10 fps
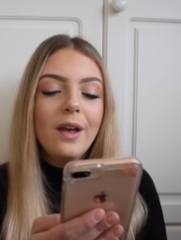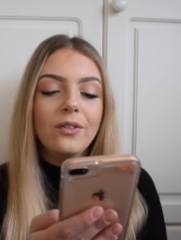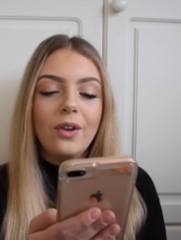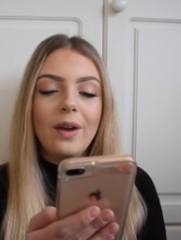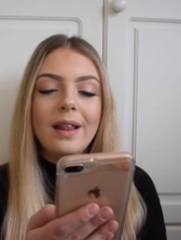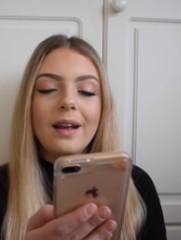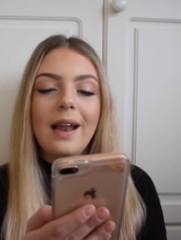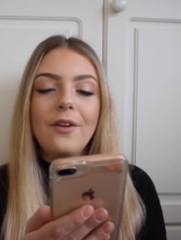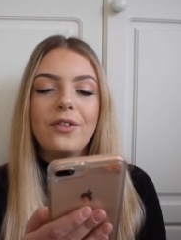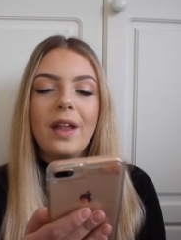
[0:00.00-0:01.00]
So in the
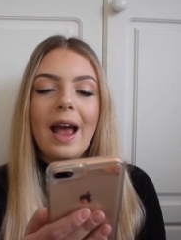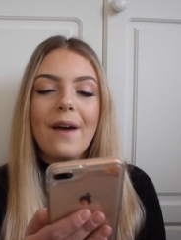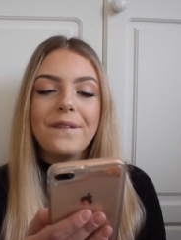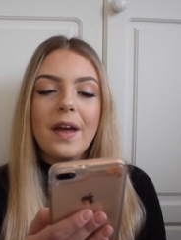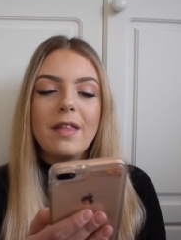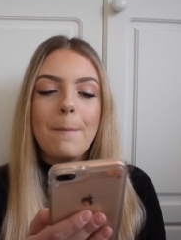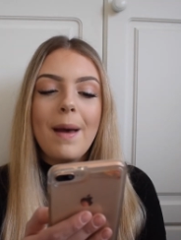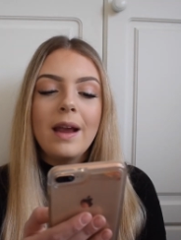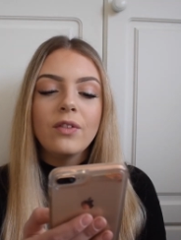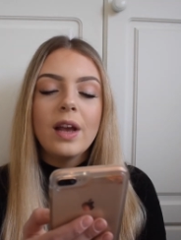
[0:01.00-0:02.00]
collection they have the
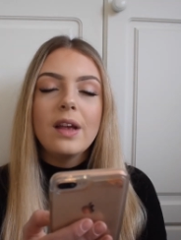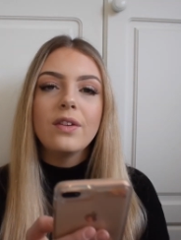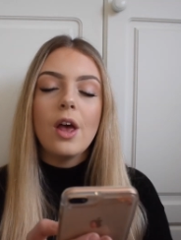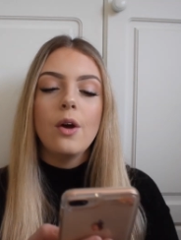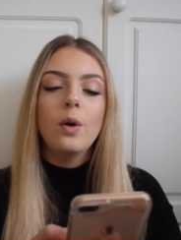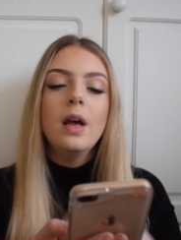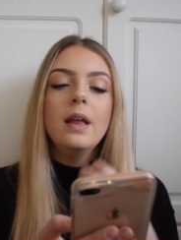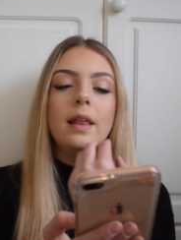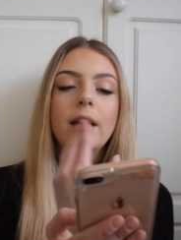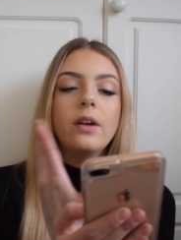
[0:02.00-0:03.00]
base layer, so
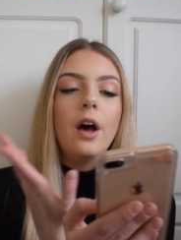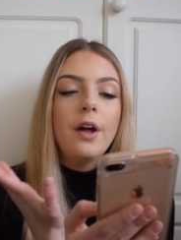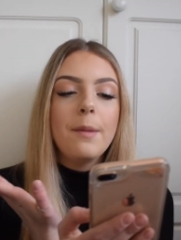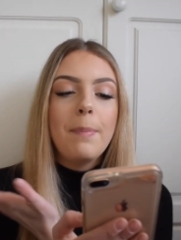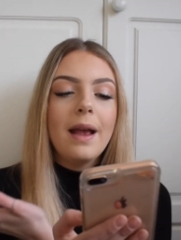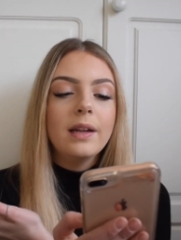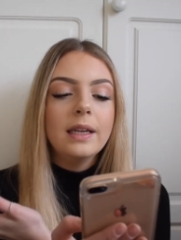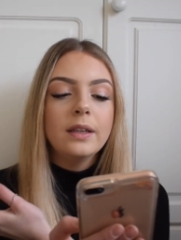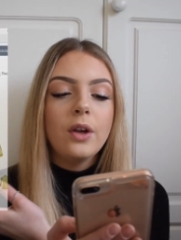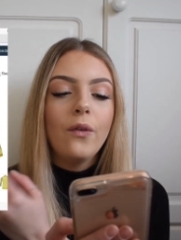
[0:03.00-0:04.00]
these are the base
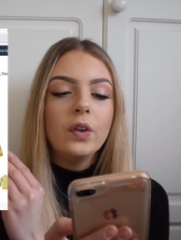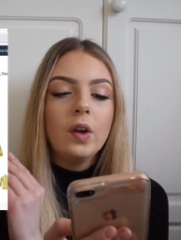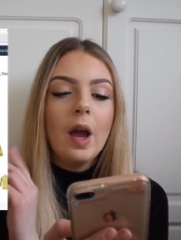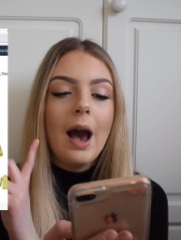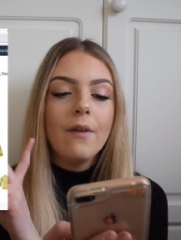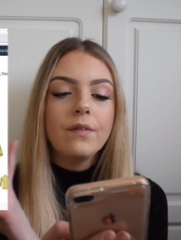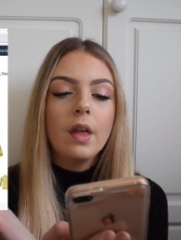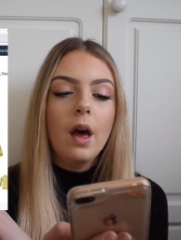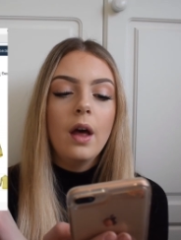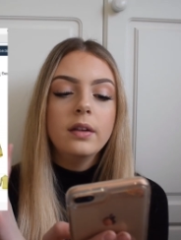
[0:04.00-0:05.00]
layers, so obviously you have
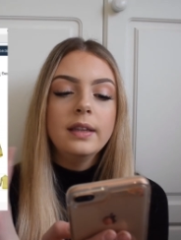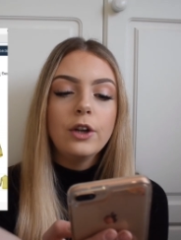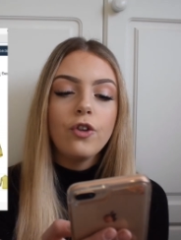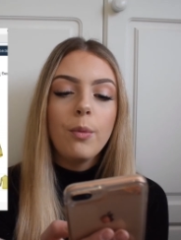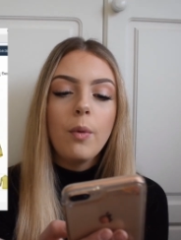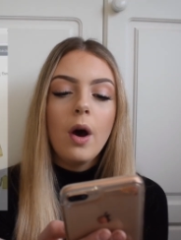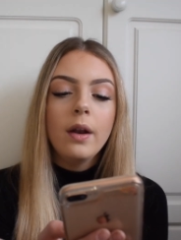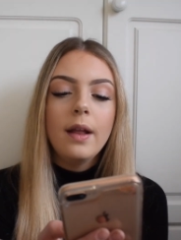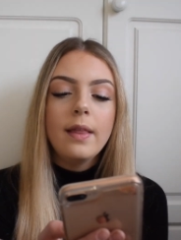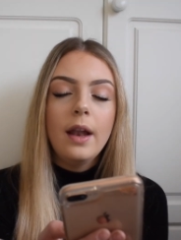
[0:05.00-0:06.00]
the citron
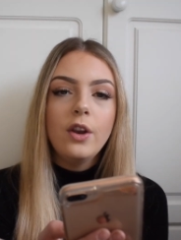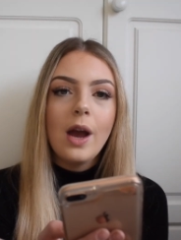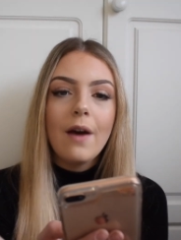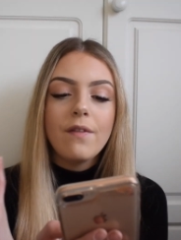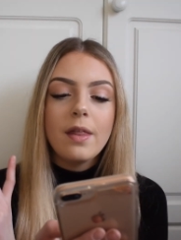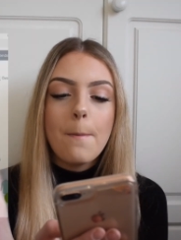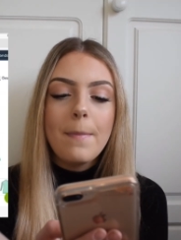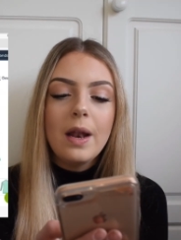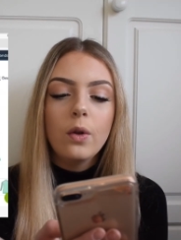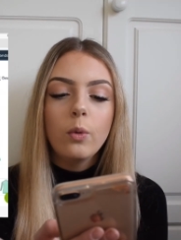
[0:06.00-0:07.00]
one and then you have the
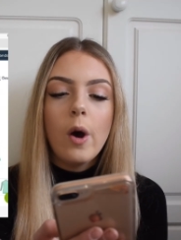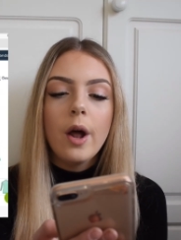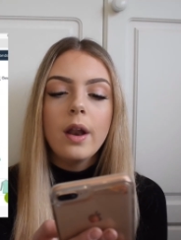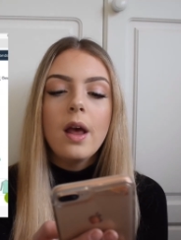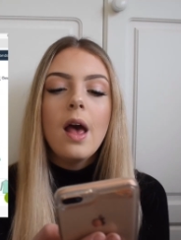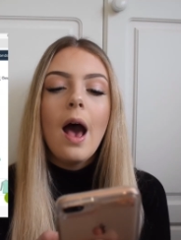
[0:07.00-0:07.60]
mint one,